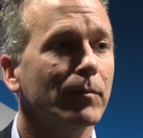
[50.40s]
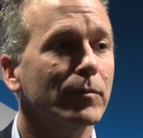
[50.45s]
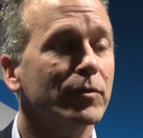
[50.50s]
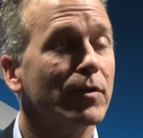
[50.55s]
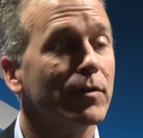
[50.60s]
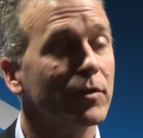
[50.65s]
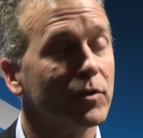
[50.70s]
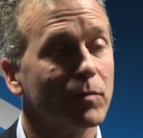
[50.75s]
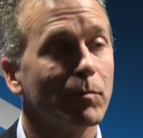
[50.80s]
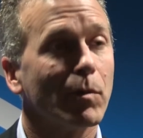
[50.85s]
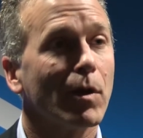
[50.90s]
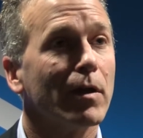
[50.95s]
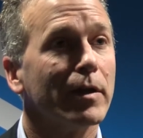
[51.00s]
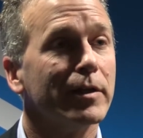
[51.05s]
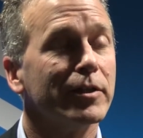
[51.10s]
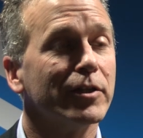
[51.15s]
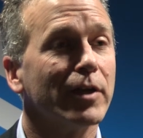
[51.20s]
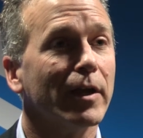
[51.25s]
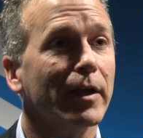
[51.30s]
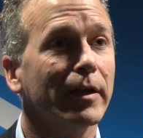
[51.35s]
to the supply
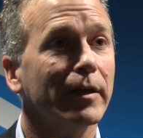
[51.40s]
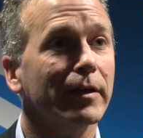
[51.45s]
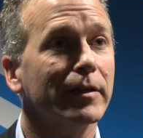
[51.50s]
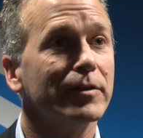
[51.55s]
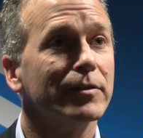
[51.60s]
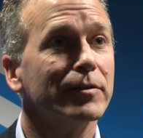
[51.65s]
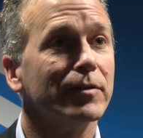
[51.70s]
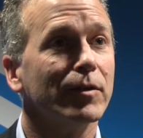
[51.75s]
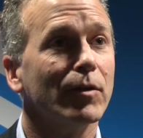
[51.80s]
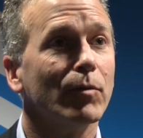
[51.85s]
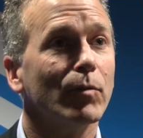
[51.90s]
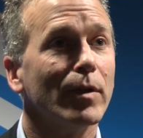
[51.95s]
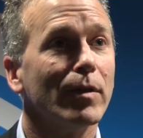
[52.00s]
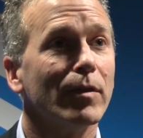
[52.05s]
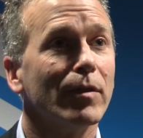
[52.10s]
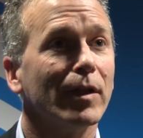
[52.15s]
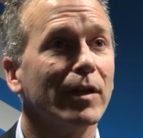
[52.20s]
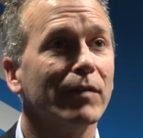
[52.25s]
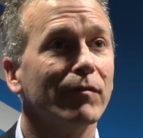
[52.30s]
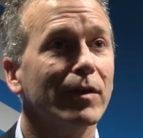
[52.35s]
chain is, you know, we
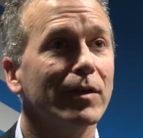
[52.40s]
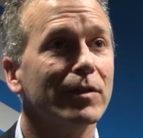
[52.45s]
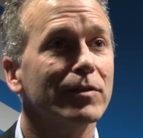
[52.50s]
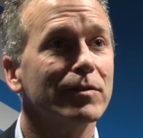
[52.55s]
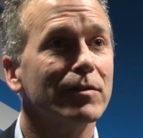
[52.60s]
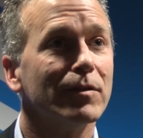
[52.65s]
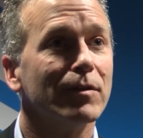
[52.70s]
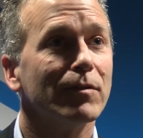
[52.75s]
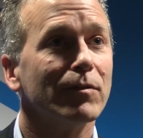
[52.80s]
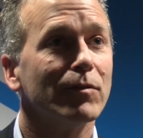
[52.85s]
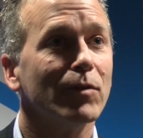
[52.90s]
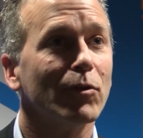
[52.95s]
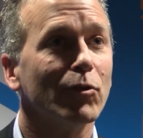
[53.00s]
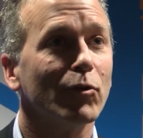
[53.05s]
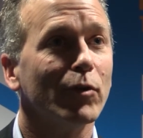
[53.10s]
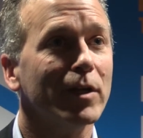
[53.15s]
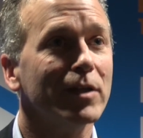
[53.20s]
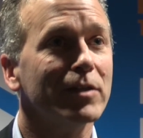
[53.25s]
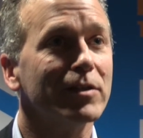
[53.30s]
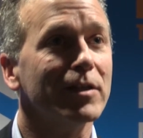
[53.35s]
think of it as the
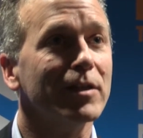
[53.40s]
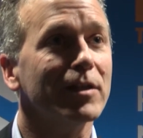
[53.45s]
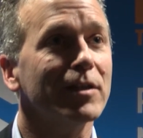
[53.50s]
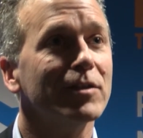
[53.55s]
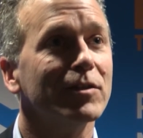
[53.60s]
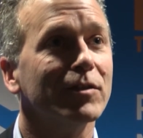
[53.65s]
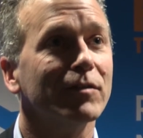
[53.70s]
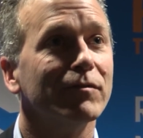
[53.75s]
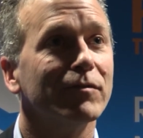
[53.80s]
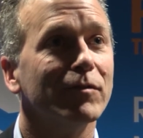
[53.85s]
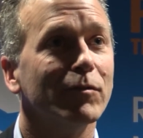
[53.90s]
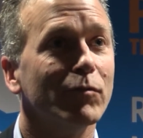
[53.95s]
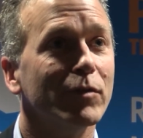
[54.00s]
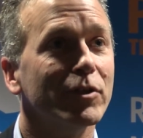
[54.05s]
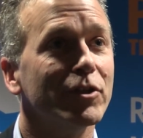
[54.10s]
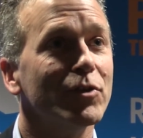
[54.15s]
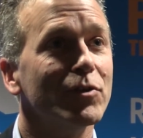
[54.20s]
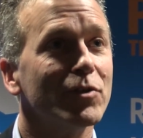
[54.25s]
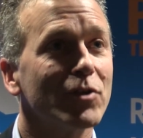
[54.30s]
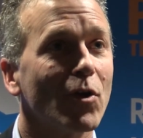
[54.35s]
three C's of
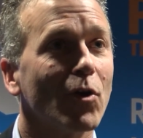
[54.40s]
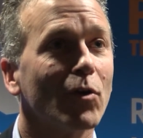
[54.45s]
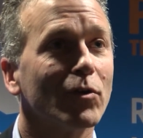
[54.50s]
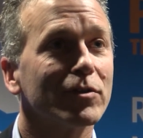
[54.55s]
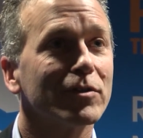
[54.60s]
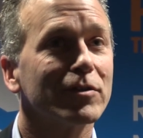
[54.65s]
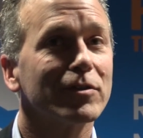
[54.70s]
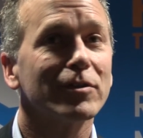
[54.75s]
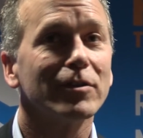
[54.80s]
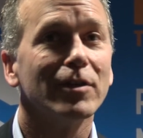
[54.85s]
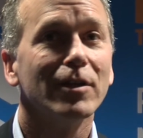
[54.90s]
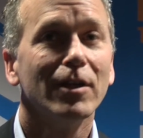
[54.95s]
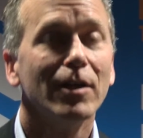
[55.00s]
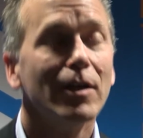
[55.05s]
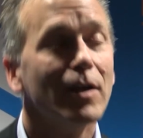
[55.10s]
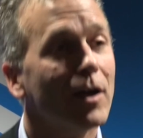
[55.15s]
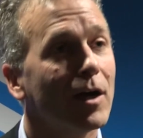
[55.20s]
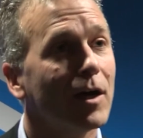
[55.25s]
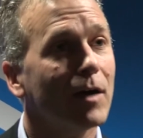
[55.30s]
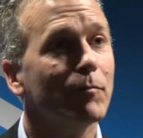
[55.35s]
reduced costs,
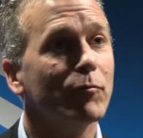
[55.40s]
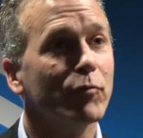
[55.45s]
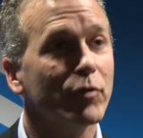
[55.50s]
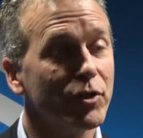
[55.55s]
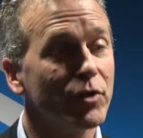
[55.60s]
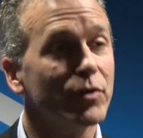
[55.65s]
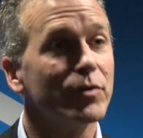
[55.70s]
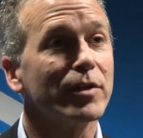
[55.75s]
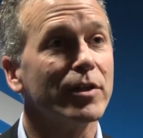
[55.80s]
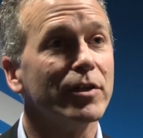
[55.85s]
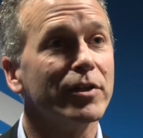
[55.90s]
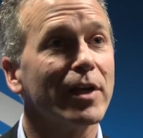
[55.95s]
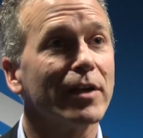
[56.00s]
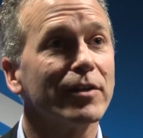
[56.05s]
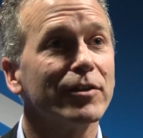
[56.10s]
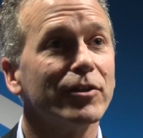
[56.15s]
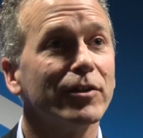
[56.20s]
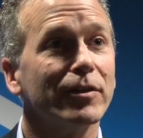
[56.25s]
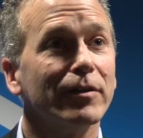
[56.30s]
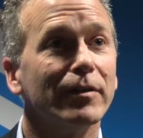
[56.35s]
reduced
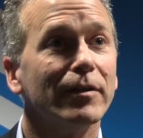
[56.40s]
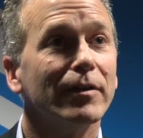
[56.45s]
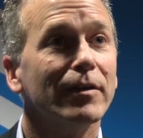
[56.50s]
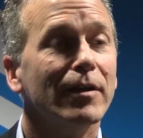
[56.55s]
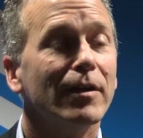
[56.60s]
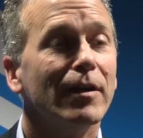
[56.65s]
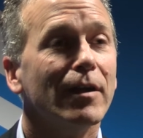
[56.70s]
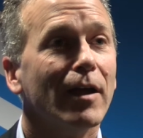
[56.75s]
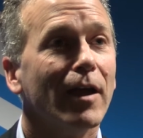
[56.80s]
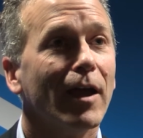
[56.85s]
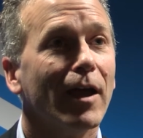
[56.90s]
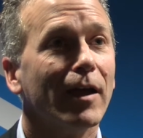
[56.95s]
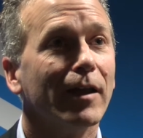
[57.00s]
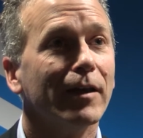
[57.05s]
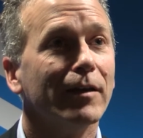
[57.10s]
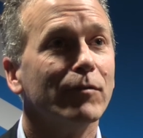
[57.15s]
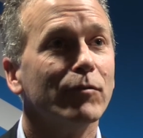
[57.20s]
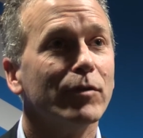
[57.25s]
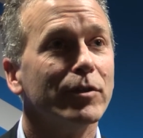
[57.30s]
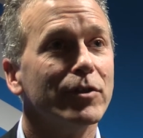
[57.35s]
congestion,
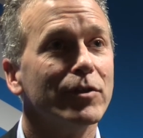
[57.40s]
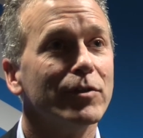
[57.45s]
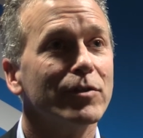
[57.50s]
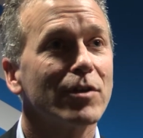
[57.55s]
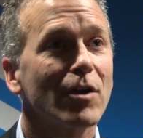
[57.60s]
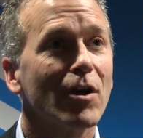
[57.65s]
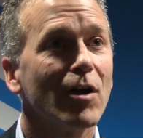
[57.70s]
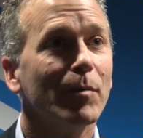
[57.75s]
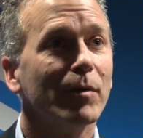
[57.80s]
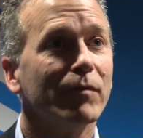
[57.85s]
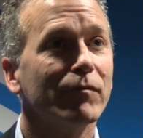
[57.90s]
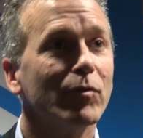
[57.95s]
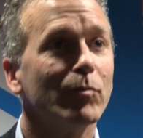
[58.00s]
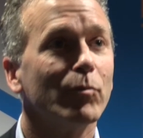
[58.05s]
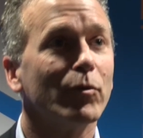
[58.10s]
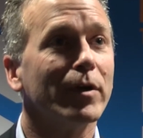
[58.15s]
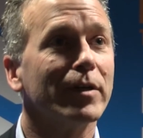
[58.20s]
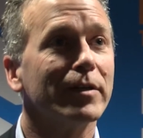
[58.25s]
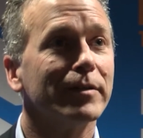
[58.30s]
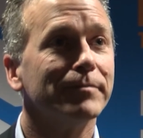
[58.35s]
and reduced carbon
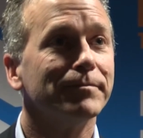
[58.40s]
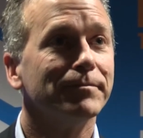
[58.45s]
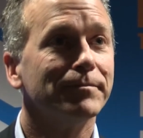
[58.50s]
footprint.